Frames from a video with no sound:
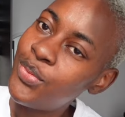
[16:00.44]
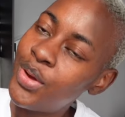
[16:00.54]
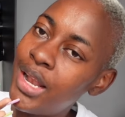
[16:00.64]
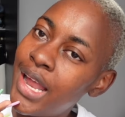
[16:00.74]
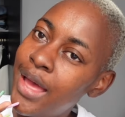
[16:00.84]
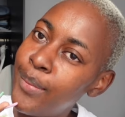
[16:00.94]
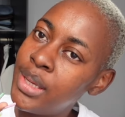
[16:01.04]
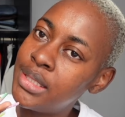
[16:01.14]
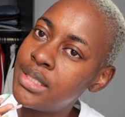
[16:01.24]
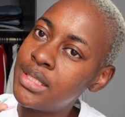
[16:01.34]
when I'm
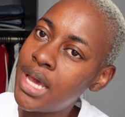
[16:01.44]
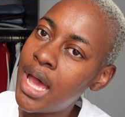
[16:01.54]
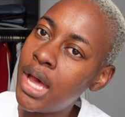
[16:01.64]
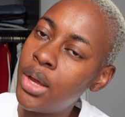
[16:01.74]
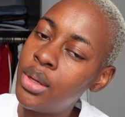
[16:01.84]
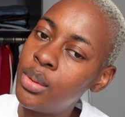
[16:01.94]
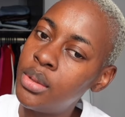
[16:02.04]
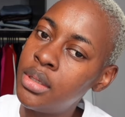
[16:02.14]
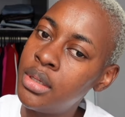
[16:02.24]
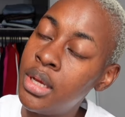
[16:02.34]
in town.
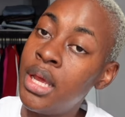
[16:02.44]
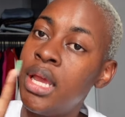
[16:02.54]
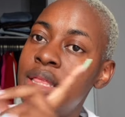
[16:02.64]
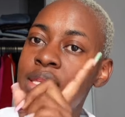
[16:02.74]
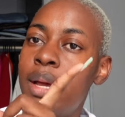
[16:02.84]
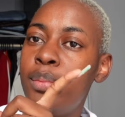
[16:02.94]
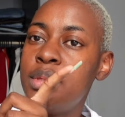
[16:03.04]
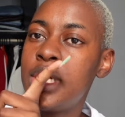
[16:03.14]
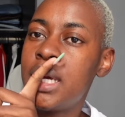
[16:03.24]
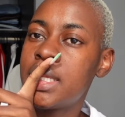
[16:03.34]
And
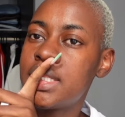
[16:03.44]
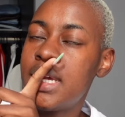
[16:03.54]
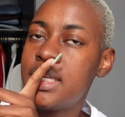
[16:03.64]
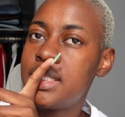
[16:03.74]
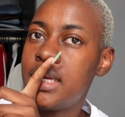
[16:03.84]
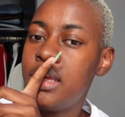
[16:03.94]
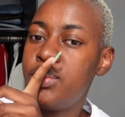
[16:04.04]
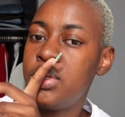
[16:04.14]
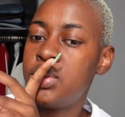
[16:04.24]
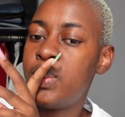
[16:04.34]
Zach is taking
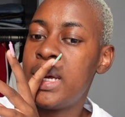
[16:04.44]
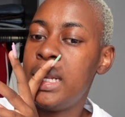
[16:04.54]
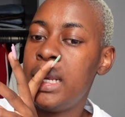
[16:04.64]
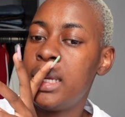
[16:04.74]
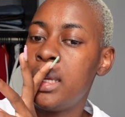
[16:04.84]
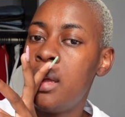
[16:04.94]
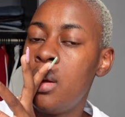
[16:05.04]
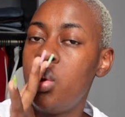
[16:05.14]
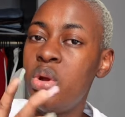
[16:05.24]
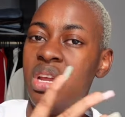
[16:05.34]
me to buy like
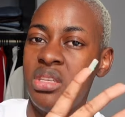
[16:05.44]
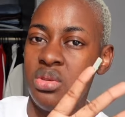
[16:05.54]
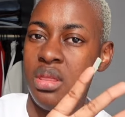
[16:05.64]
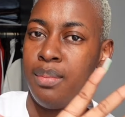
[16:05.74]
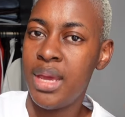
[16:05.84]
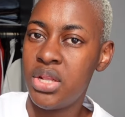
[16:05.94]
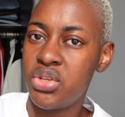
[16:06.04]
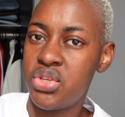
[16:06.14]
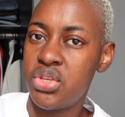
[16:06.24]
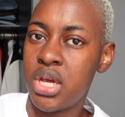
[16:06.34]
unaona hizo the
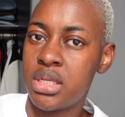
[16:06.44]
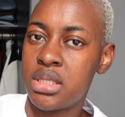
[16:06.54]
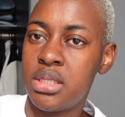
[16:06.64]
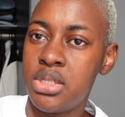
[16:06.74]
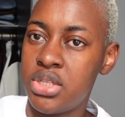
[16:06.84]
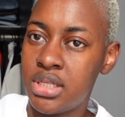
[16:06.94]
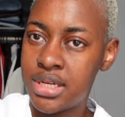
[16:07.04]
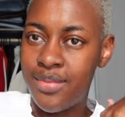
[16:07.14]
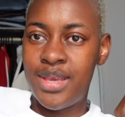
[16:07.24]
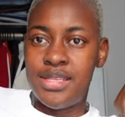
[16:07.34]
men's shirt, t-shirts
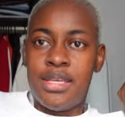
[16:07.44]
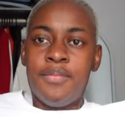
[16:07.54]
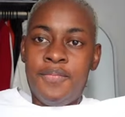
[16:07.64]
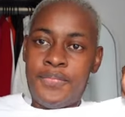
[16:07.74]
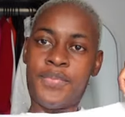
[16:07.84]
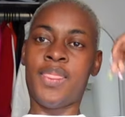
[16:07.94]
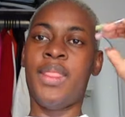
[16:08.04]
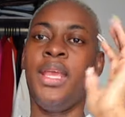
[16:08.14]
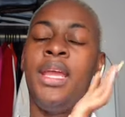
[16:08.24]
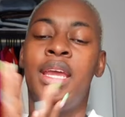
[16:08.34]
kama hizi
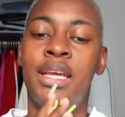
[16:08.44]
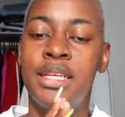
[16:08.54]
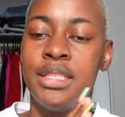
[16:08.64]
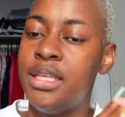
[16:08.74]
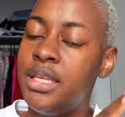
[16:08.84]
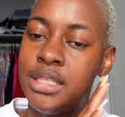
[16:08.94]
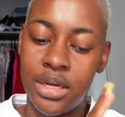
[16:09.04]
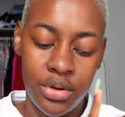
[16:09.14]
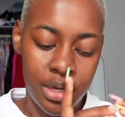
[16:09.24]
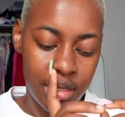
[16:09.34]
zenye
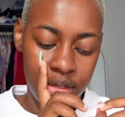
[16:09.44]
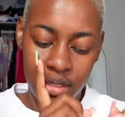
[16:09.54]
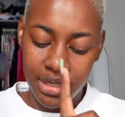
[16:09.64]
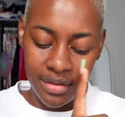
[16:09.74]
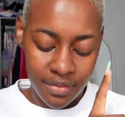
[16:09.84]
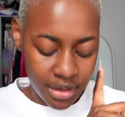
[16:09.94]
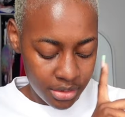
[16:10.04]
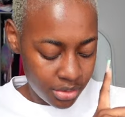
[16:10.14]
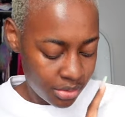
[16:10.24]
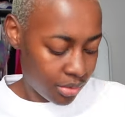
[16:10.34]
nitakuwa nikivaa
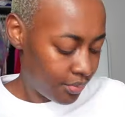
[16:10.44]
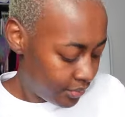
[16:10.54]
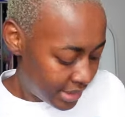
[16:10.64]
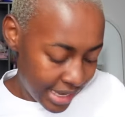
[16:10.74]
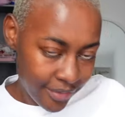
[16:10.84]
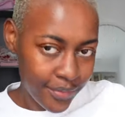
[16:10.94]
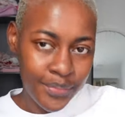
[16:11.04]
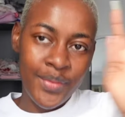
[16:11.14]
huko. Sawa?